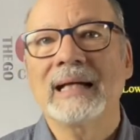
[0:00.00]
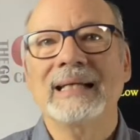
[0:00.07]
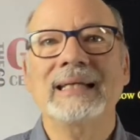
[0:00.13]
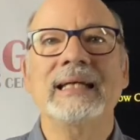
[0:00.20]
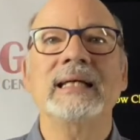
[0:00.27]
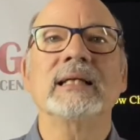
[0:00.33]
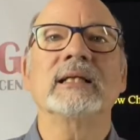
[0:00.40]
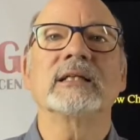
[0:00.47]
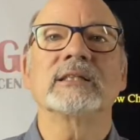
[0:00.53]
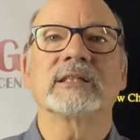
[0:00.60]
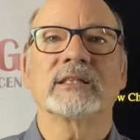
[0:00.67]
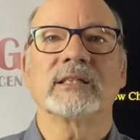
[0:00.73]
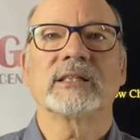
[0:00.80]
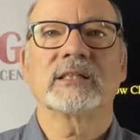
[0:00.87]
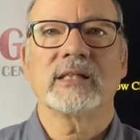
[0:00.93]
Needless
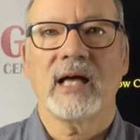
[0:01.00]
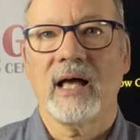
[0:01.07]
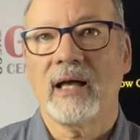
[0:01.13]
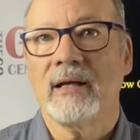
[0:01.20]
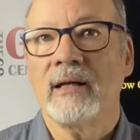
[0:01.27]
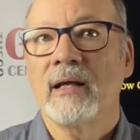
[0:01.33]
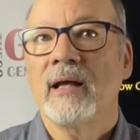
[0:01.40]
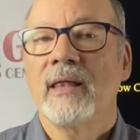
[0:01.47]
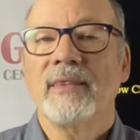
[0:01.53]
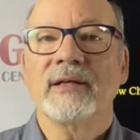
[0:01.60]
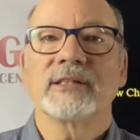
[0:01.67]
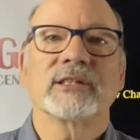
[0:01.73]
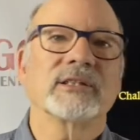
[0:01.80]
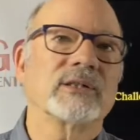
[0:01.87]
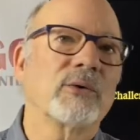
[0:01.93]
to say,
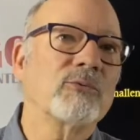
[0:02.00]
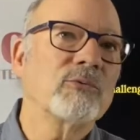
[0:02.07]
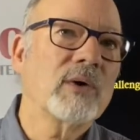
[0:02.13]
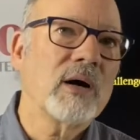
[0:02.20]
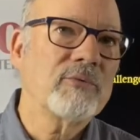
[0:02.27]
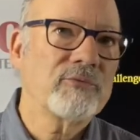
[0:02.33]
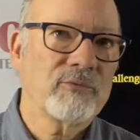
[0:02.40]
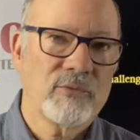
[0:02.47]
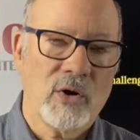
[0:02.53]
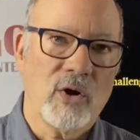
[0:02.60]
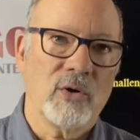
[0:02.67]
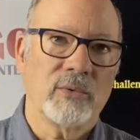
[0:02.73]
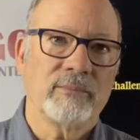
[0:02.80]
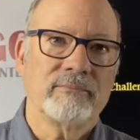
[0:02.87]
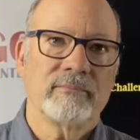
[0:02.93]
this is a rough
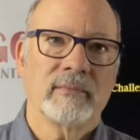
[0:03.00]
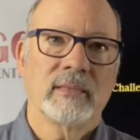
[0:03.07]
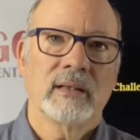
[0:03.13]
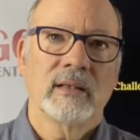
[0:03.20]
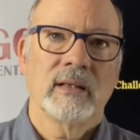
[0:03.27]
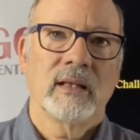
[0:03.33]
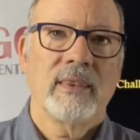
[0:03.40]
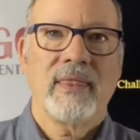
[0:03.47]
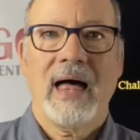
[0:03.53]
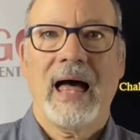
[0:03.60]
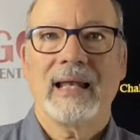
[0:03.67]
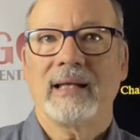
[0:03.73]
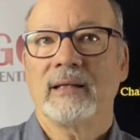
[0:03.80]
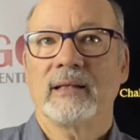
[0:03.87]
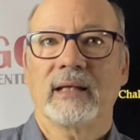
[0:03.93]
road
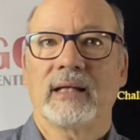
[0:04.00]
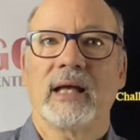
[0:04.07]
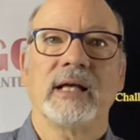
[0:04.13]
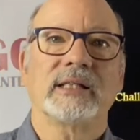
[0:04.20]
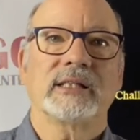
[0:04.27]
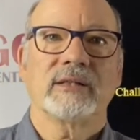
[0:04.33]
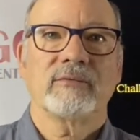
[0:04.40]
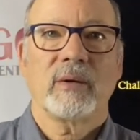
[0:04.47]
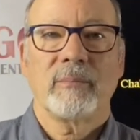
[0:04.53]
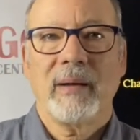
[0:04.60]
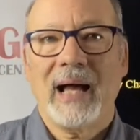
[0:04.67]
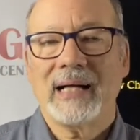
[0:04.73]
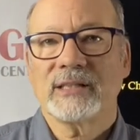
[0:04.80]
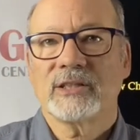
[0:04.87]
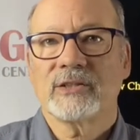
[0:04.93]
that, in the case of a
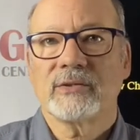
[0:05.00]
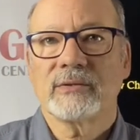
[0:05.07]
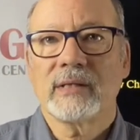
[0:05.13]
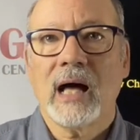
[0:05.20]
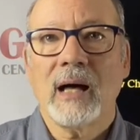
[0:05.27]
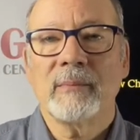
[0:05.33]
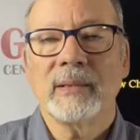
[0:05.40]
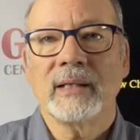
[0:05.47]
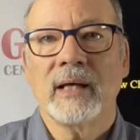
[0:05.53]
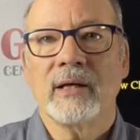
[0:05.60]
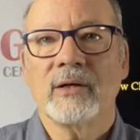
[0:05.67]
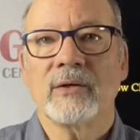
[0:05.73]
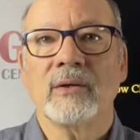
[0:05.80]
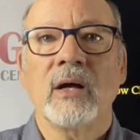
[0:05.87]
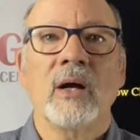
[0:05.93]
pastor
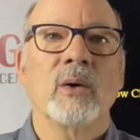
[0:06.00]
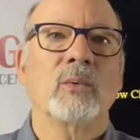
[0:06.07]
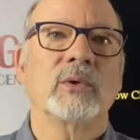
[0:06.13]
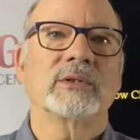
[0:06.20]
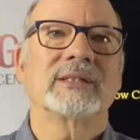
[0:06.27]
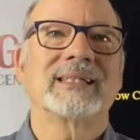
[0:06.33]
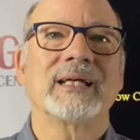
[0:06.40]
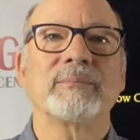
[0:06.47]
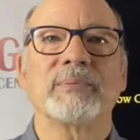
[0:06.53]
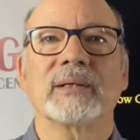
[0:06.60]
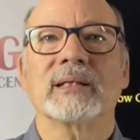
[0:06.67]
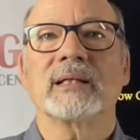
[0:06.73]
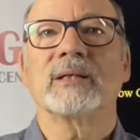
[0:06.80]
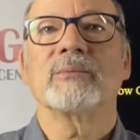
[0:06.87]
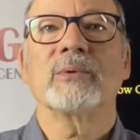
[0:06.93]
dominator, will
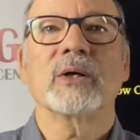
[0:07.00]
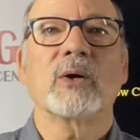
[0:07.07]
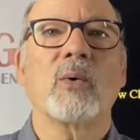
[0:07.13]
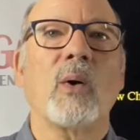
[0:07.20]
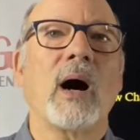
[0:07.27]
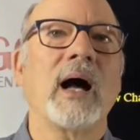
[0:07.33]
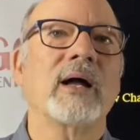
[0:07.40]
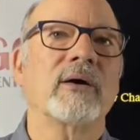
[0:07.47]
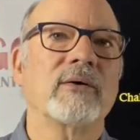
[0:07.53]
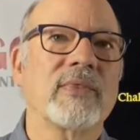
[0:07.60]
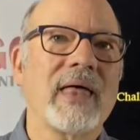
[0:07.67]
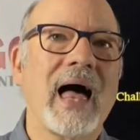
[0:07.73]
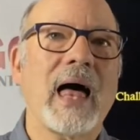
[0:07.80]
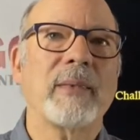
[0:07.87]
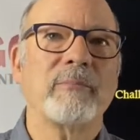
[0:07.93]
typically require
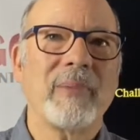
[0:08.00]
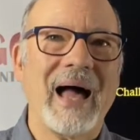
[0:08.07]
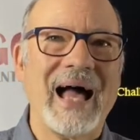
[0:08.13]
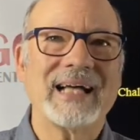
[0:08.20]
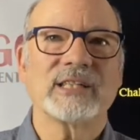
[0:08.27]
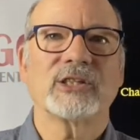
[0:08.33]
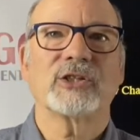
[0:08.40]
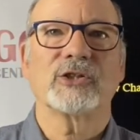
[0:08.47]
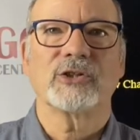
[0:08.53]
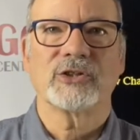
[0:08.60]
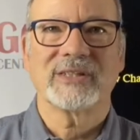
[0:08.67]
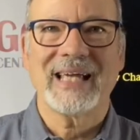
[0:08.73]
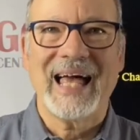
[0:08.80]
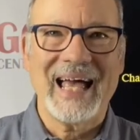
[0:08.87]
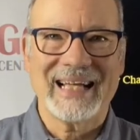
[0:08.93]
that
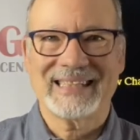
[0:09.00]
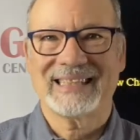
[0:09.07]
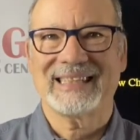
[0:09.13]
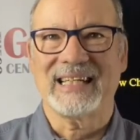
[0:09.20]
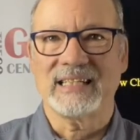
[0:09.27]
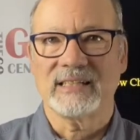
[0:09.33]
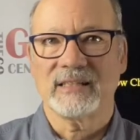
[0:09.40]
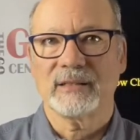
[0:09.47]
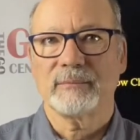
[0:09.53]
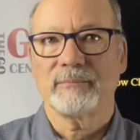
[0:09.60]
pastor's exit.